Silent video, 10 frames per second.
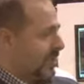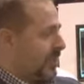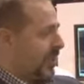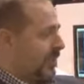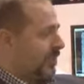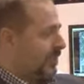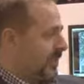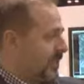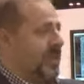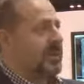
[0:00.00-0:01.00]
You know,
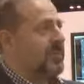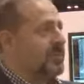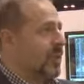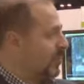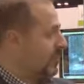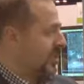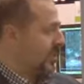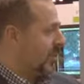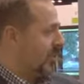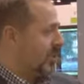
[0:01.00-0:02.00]
kid comes home from
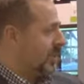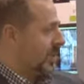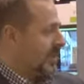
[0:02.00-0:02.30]
school,